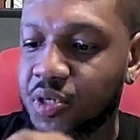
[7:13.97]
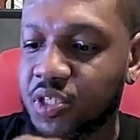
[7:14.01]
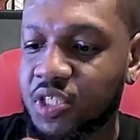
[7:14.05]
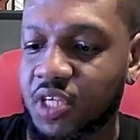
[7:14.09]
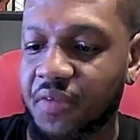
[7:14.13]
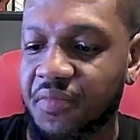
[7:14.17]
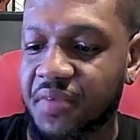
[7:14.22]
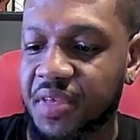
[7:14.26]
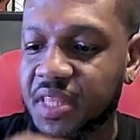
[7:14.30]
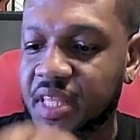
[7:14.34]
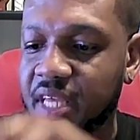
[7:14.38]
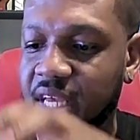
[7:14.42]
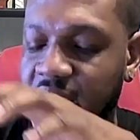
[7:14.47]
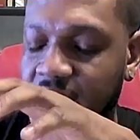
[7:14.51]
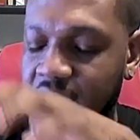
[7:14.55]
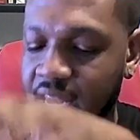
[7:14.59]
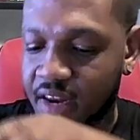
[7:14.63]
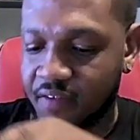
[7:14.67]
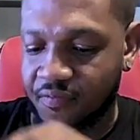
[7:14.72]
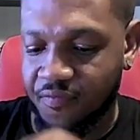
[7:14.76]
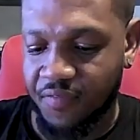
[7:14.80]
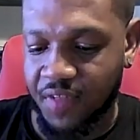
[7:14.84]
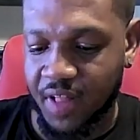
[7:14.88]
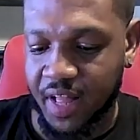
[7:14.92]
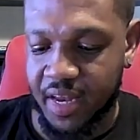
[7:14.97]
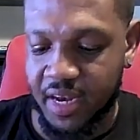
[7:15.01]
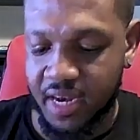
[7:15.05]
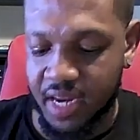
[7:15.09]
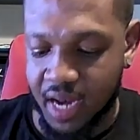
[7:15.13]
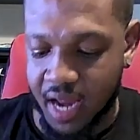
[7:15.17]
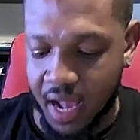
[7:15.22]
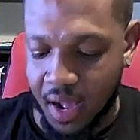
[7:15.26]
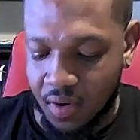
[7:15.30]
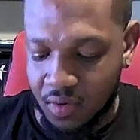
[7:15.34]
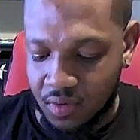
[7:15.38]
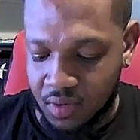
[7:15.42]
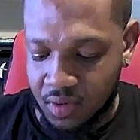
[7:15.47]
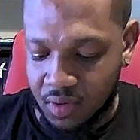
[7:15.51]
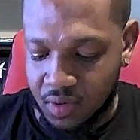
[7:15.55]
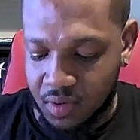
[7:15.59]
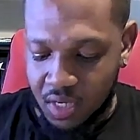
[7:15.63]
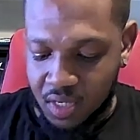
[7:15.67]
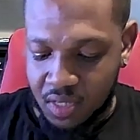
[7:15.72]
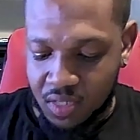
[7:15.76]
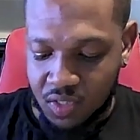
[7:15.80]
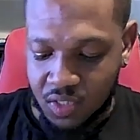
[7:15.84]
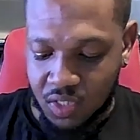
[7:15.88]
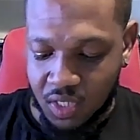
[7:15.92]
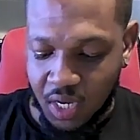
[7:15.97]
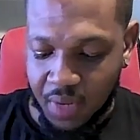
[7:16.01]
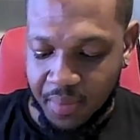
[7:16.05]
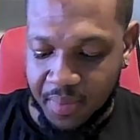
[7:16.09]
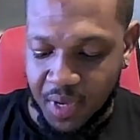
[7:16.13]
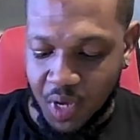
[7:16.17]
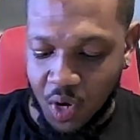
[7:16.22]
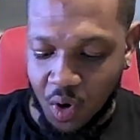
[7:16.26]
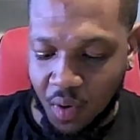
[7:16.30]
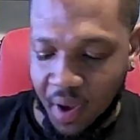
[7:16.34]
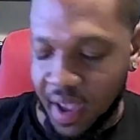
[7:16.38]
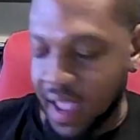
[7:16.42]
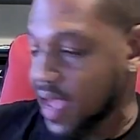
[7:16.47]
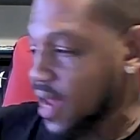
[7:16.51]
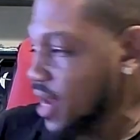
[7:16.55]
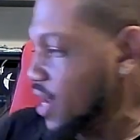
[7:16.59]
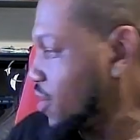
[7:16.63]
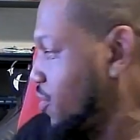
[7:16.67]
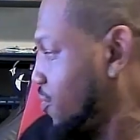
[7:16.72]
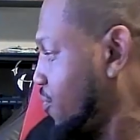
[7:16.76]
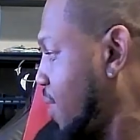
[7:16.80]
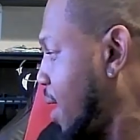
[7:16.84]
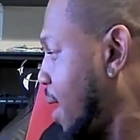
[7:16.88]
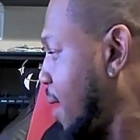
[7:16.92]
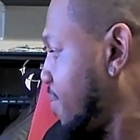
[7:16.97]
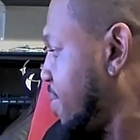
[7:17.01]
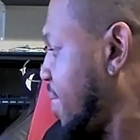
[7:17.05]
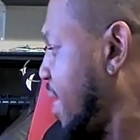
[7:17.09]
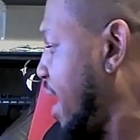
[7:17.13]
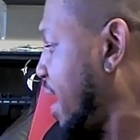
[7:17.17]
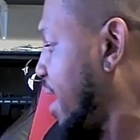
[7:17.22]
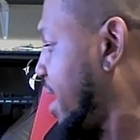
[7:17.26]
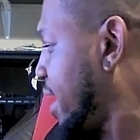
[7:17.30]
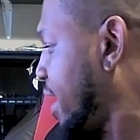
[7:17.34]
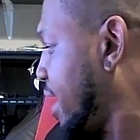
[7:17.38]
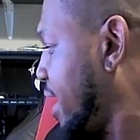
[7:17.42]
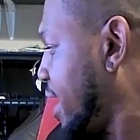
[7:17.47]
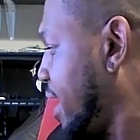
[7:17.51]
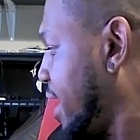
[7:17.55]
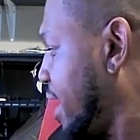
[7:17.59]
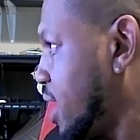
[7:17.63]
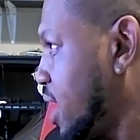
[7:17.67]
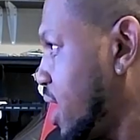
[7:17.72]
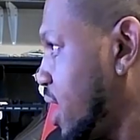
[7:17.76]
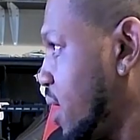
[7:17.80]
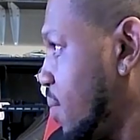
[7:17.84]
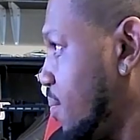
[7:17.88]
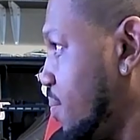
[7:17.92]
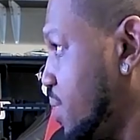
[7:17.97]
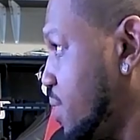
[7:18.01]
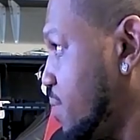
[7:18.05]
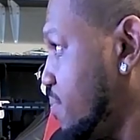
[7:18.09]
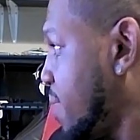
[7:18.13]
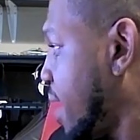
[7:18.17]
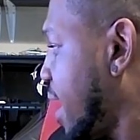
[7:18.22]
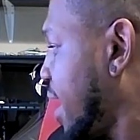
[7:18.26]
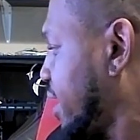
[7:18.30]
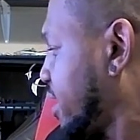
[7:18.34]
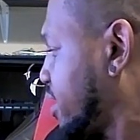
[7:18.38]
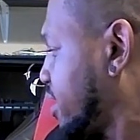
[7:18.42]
everything in and flatten it out. So let me go ahead and grab that and I'll be back.